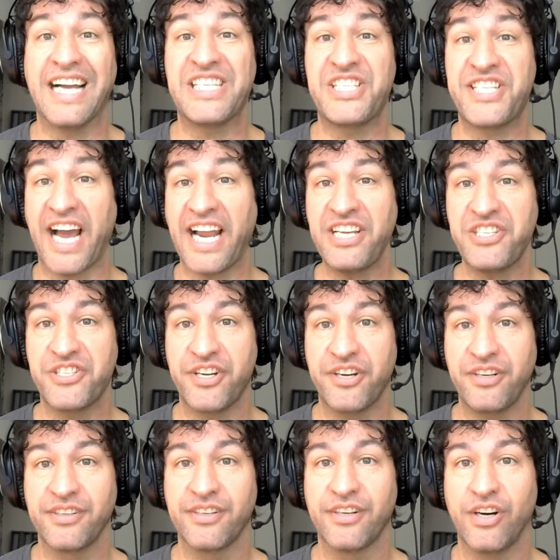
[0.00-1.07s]
a
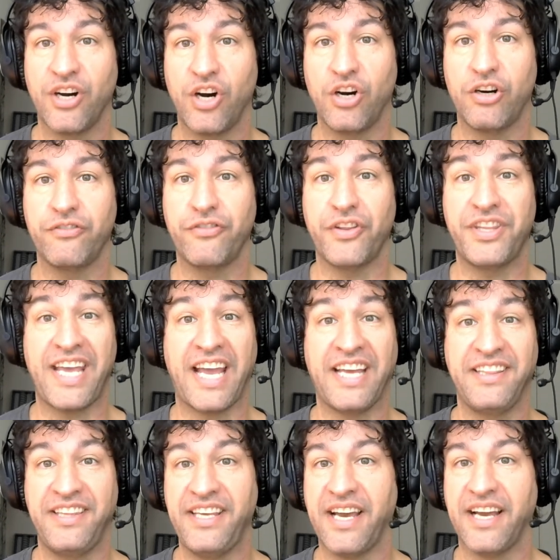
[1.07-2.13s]
challenger of the
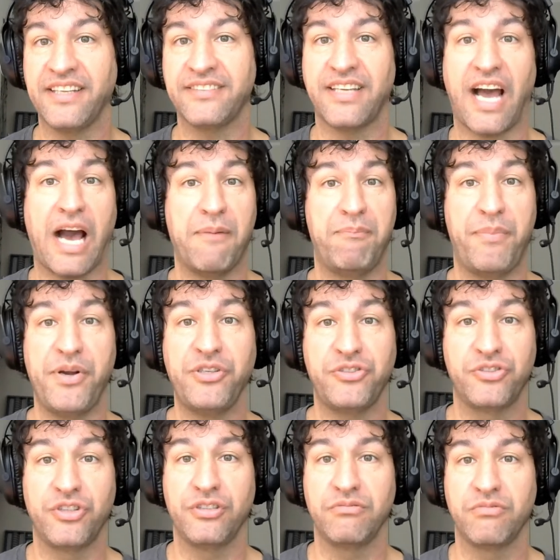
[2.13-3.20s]
ideas a
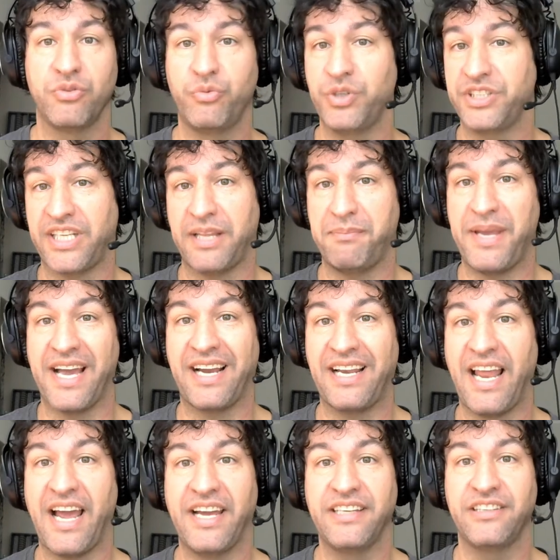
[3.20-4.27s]
person, which can be a
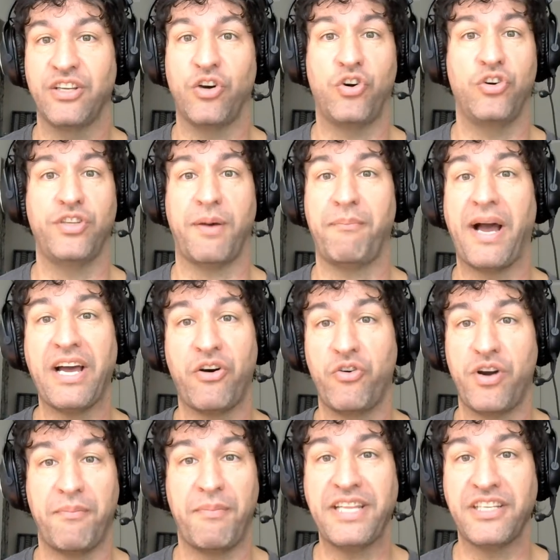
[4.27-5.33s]
client
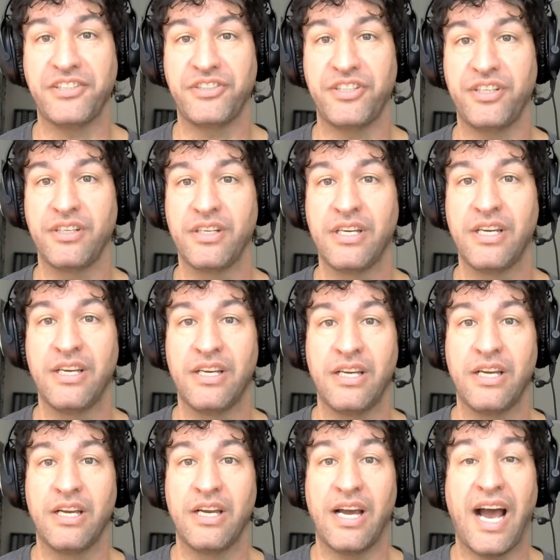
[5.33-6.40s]
or a manager,
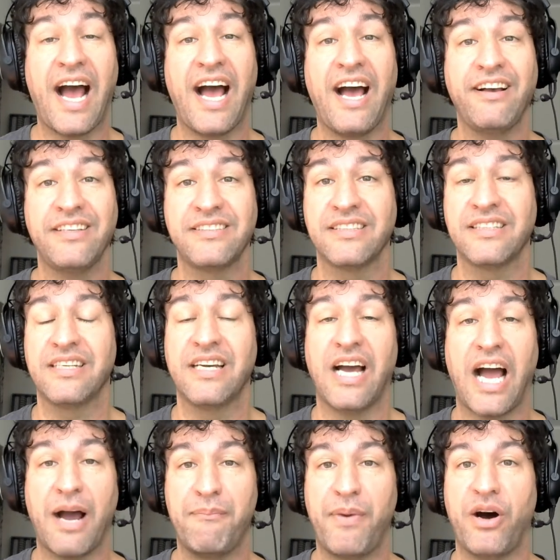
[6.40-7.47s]
has
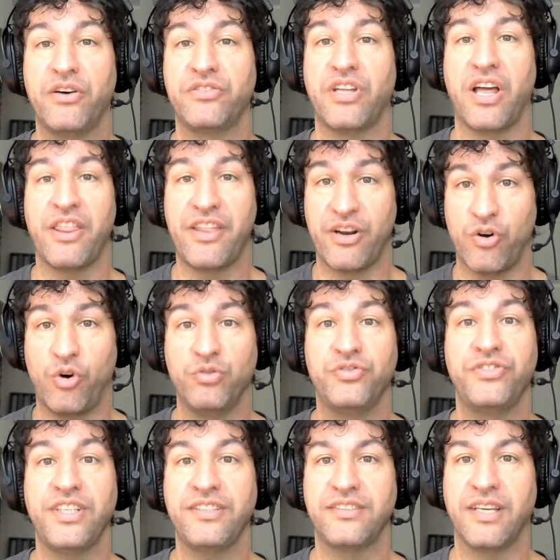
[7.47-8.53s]
about their
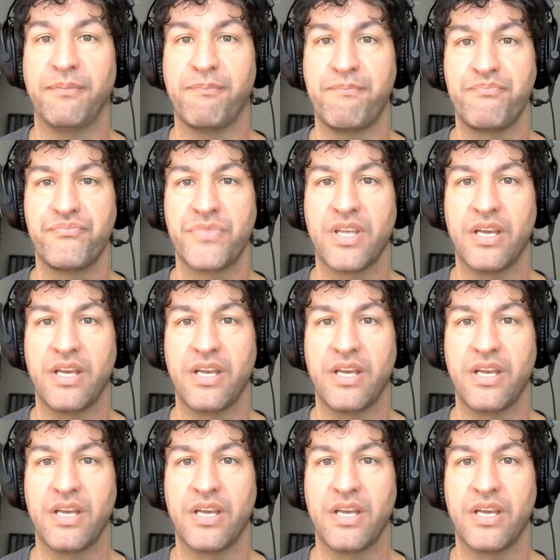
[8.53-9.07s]
own system.